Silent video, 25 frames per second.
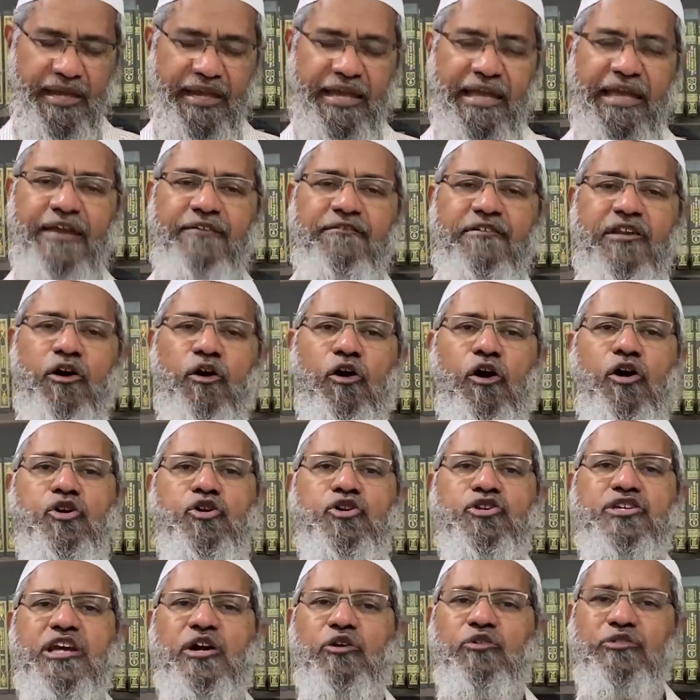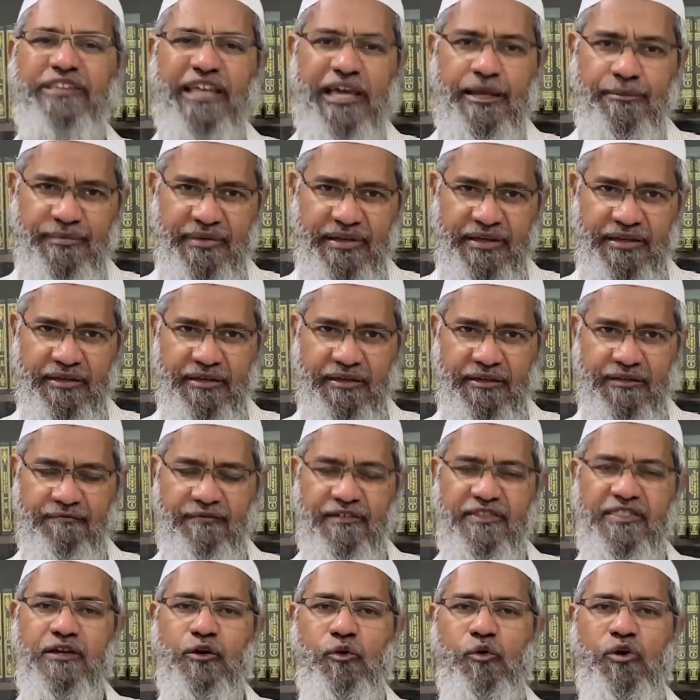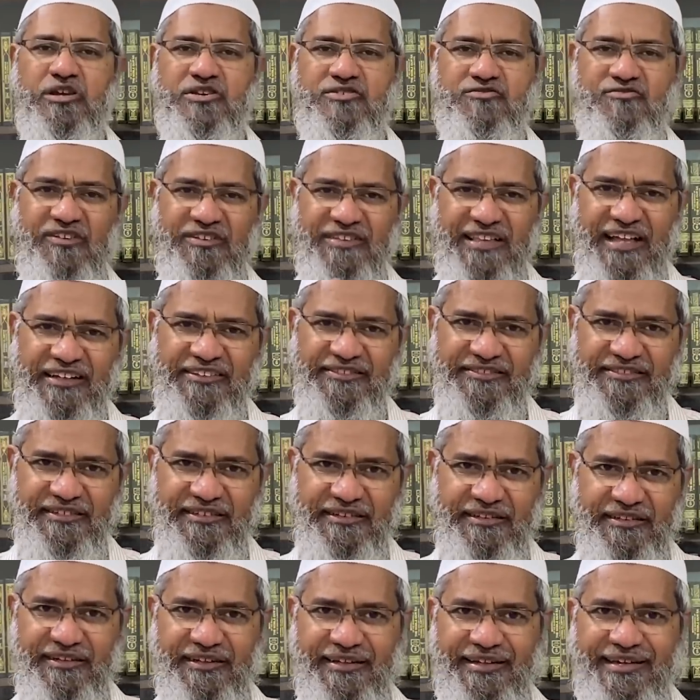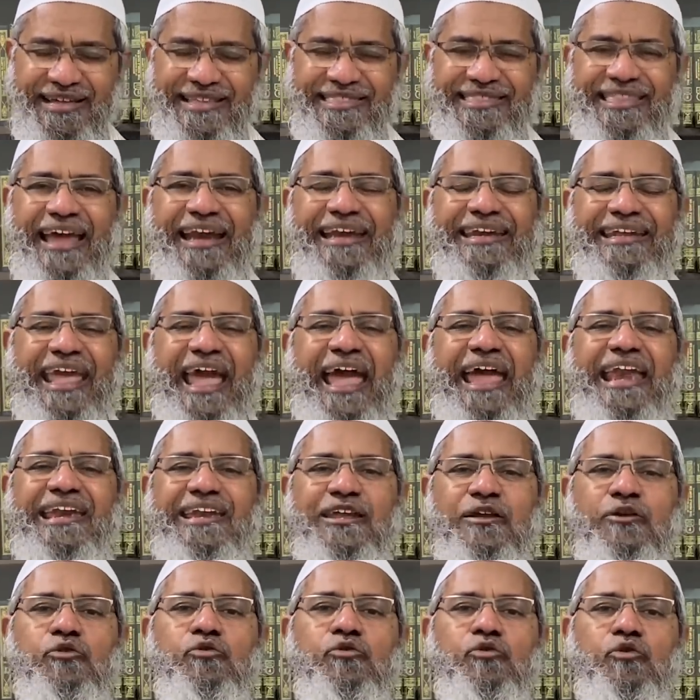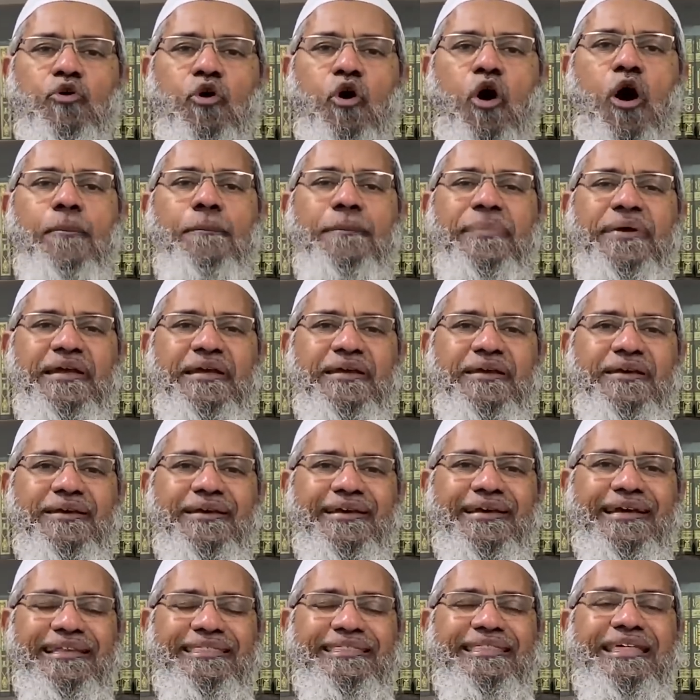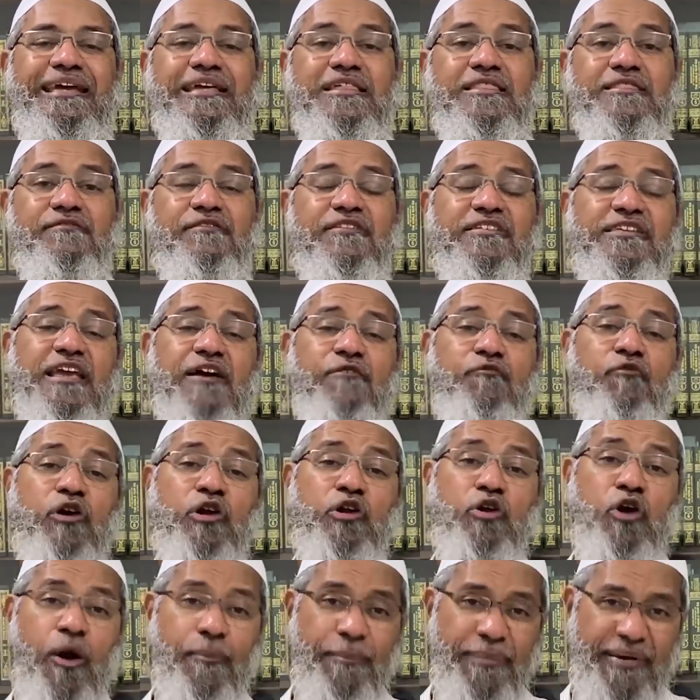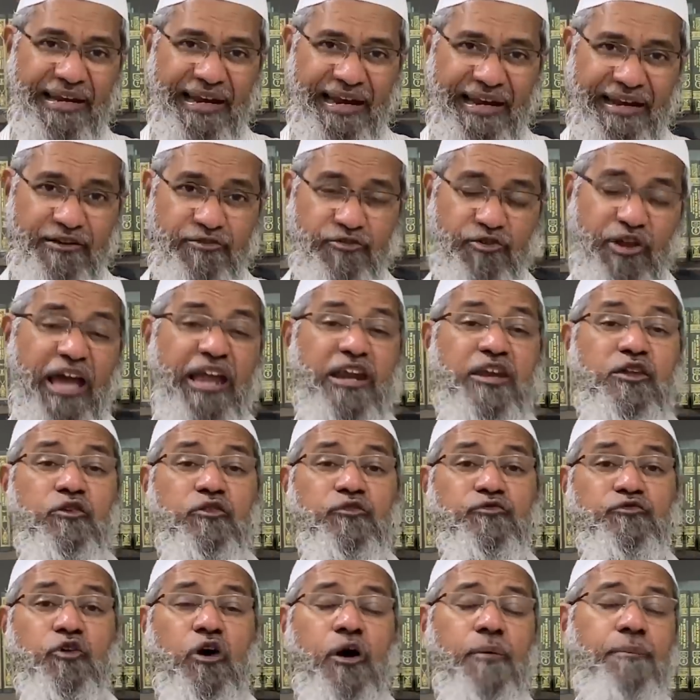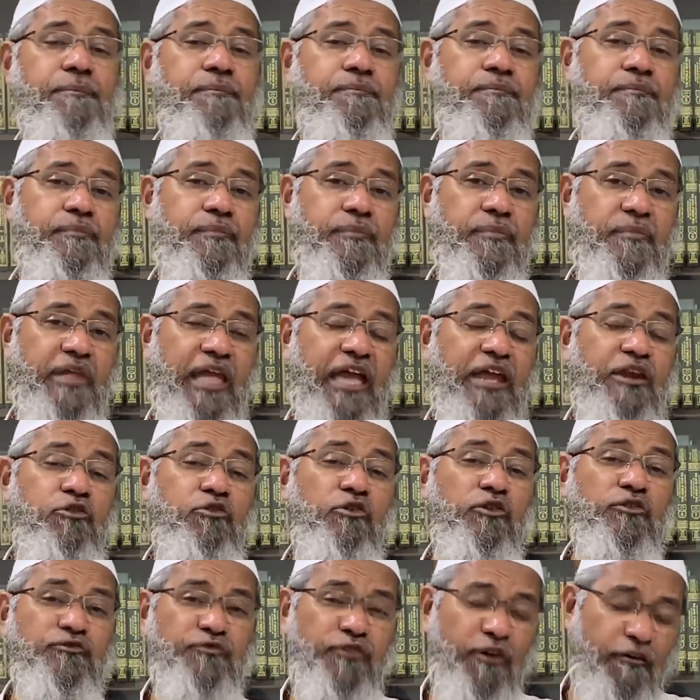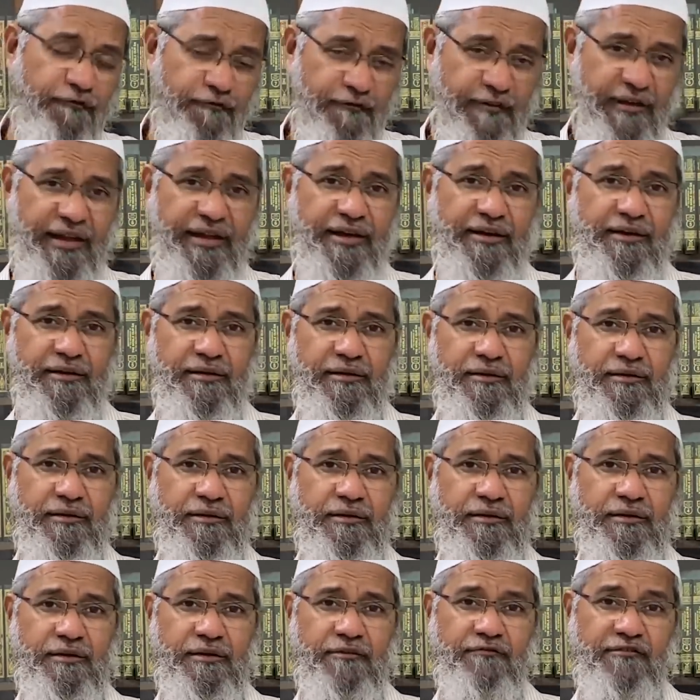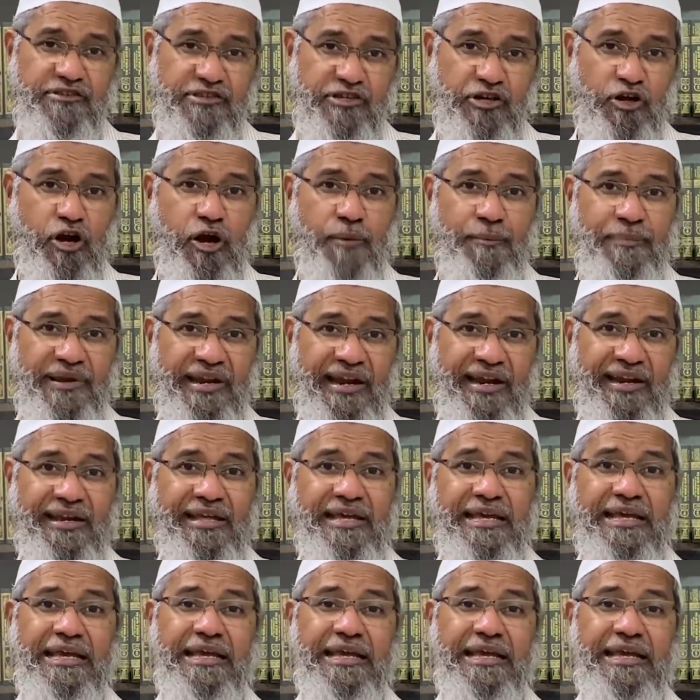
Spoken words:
Even according to Sheikh Utaimi, when the question was asked, that can you copy things which have got copyright? Can you use software which are copyright?